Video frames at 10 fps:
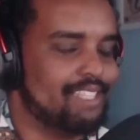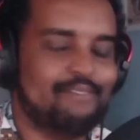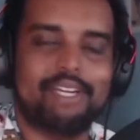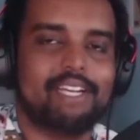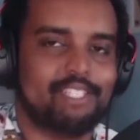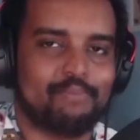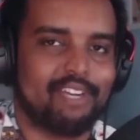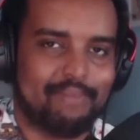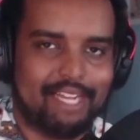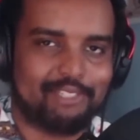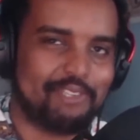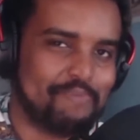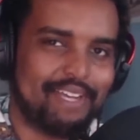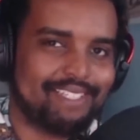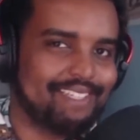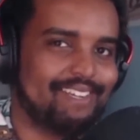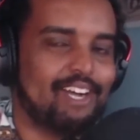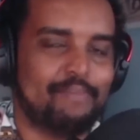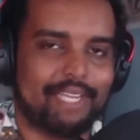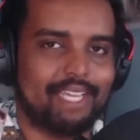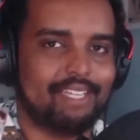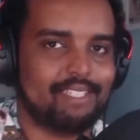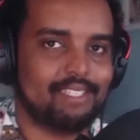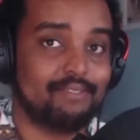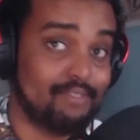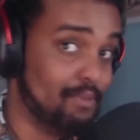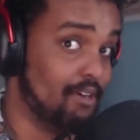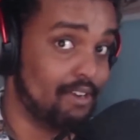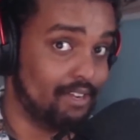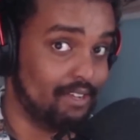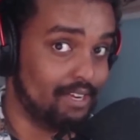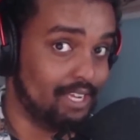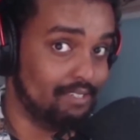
really need to bring back two-person kart mechanics for Mario Mario Kart 9?